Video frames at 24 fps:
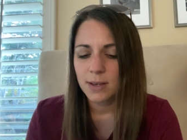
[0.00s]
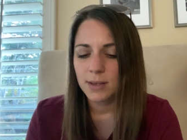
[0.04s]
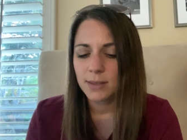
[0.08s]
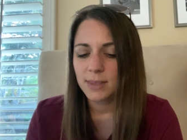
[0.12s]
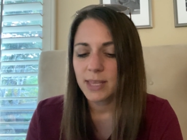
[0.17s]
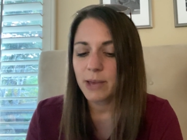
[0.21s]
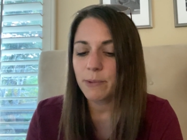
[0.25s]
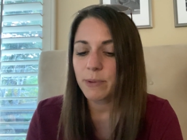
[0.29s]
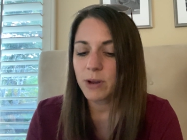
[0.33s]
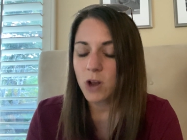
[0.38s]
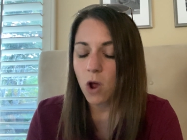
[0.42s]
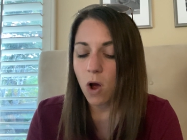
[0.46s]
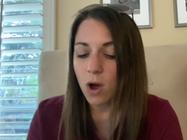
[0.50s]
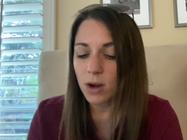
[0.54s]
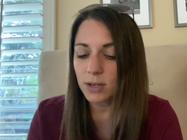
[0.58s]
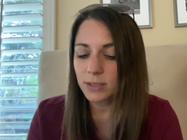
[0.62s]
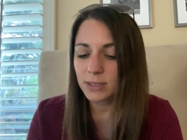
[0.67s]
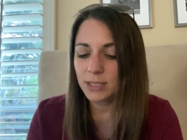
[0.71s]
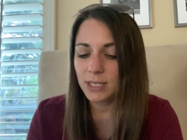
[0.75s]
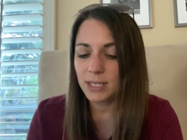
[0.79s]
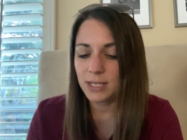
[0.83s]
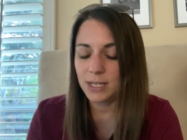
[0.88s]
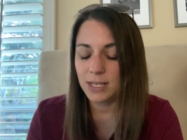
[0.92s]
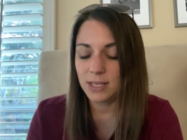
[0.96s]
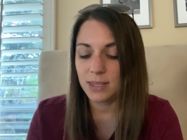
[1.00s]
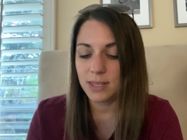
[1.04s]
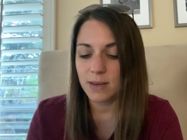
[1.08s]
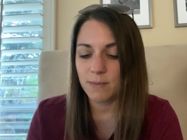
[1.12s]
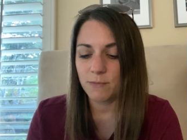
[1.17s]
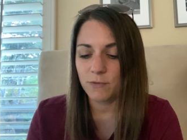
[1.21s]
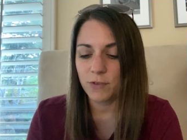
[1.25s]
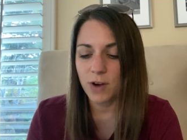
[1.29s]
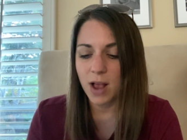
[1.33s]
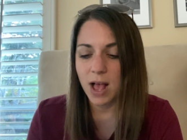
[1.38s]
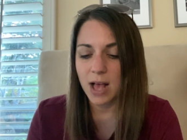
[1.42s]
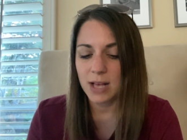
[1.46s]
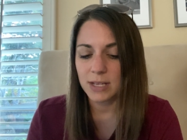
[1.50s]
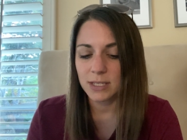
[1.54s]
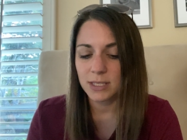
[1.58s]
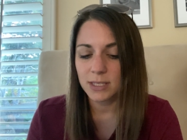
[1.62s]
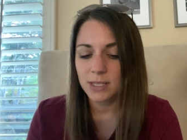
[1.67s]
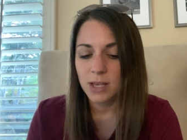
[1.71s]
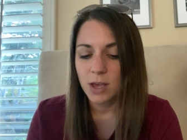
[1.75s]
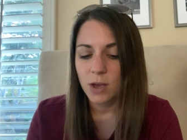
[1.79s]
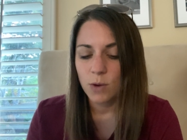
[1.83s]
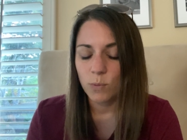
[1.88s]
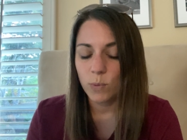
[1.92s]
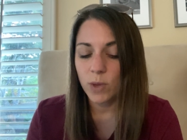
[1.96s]
They would hardly need them for us.
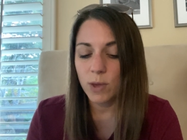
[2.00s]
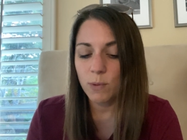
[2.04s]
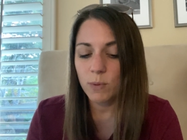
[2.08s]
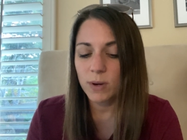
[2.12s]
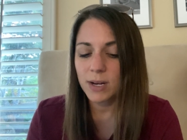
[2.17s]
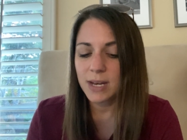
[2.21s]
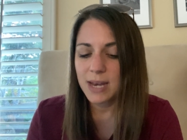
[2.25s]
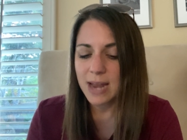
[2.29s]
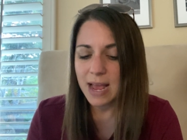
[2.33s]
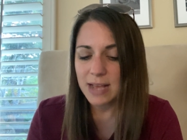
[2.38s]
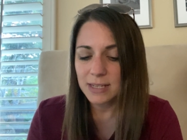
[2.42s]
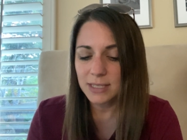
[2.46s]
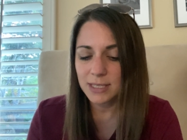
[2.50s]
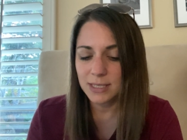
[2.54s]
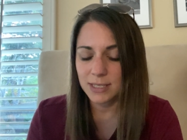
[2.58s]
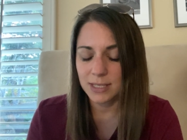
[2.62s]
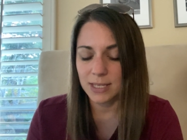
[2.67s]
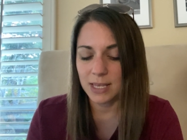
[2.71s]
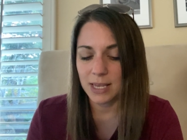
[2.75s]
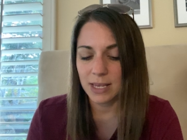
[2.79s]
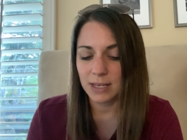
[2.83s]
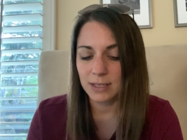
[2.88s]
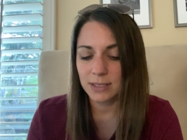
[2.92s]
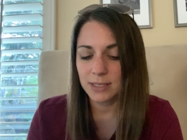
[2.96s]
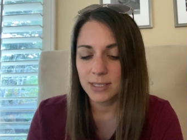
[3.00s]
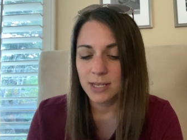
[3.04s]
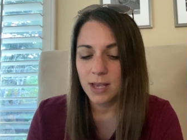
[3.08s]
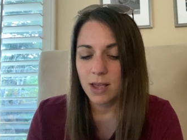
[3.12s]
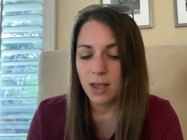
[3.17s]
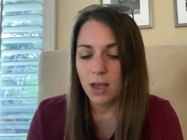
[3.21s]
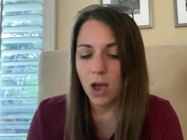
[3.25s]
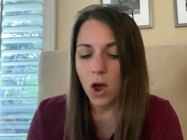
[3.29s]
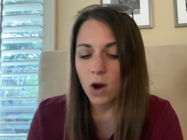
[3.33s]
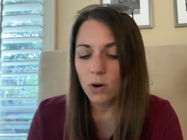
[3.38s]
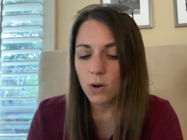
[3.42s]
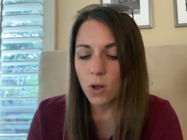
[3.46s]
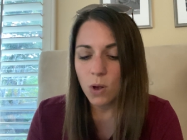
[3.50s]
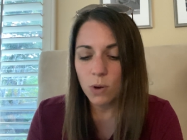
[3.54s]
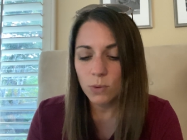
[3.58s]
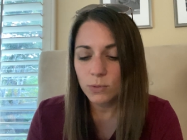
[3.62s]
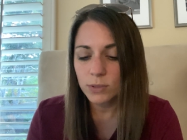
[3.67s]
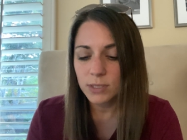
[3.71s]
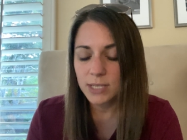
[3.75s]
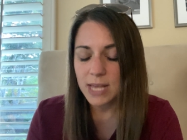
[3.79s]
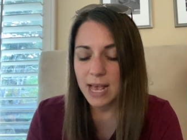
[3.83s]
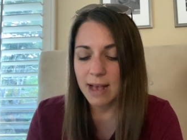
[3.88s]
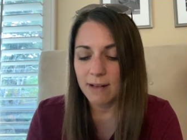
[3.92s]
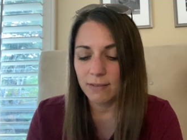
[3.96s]
We were nestlings. Our
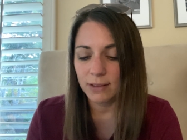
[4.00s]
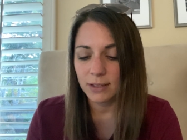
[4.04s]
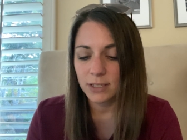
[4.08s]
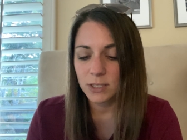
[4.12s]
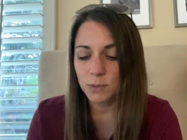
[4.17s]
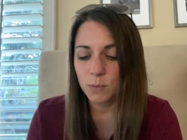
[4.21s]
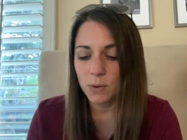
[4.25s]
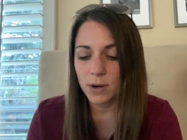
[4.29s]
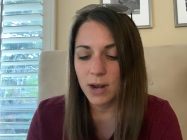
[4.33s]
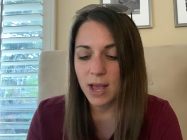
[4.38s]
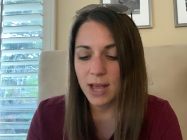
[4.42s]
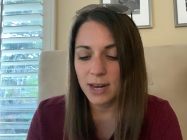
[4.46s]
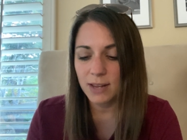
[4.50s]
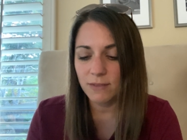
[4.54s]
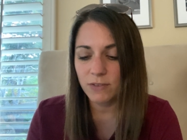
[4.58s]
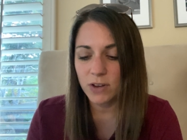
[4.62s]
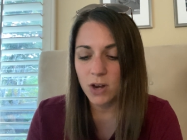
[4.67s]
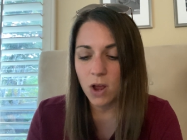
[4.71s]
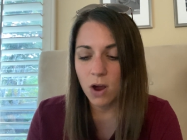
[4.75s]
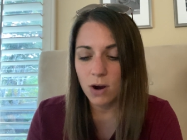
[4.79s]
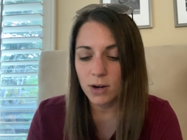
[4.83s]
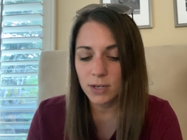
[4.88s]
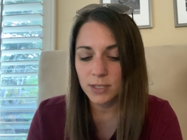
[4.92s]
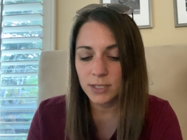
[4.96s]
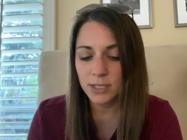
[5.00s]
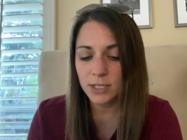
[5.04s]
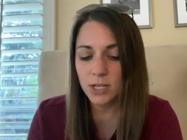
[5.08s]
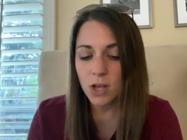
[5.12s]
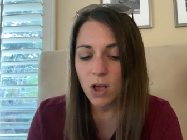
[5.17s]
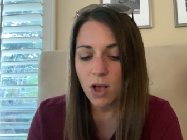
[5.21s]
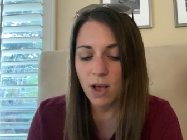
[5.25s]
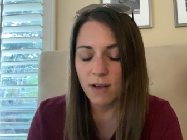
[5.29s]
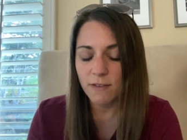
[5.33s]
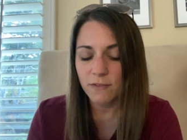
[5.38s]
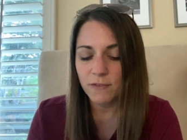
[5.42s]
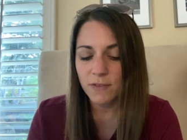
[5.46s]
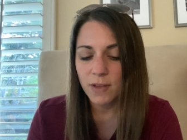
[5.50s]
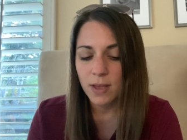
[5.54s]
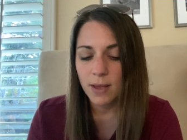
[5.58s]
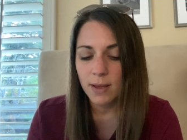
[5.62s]
own talons were not even hardened off.